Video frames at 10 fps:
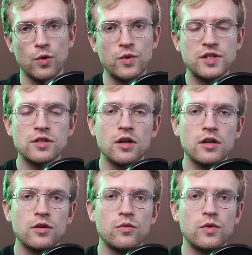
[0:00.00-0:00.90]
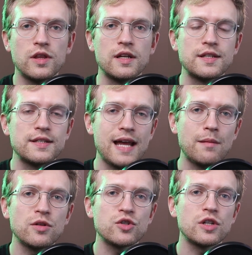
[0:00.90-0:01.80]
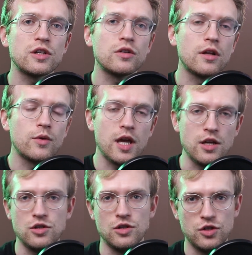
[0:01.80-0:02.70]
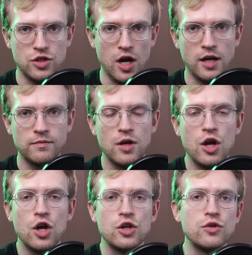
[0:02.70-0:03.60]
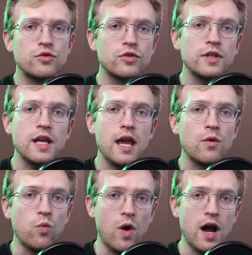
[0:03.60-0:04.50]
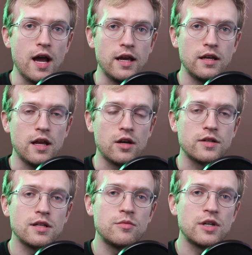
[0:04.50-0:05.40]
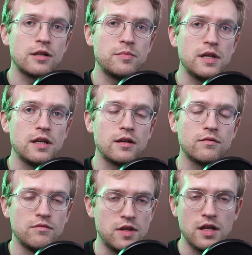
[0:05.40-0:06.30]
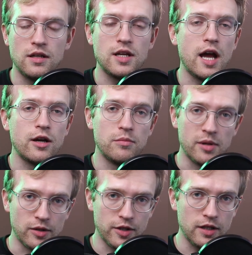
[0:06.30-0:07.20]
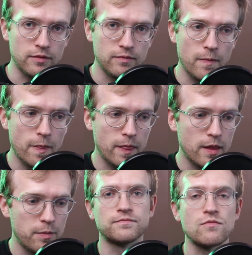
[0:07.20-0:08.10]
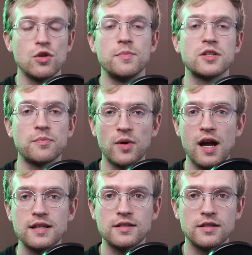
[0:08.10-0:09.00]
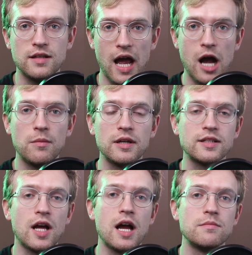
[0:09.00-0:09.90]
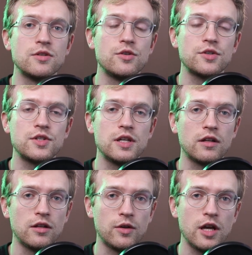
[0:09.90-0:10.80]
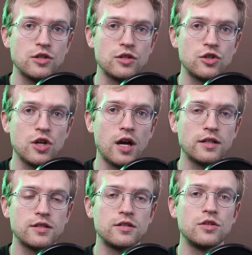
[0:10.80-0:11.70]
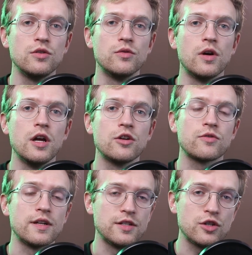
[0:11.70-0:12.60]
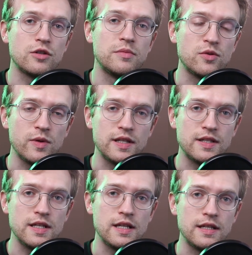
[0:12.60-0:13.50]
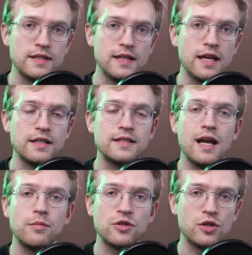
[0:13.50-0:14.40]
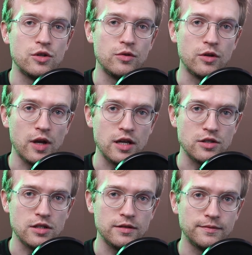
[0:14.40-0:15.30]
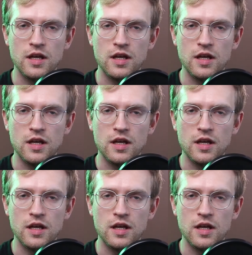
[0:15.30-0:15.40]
We start with an establishing location shot, usually a wide, and our subject being the entire building. You'd be surprised how many times you're seeing location shots to transition between scenes and establish a new location.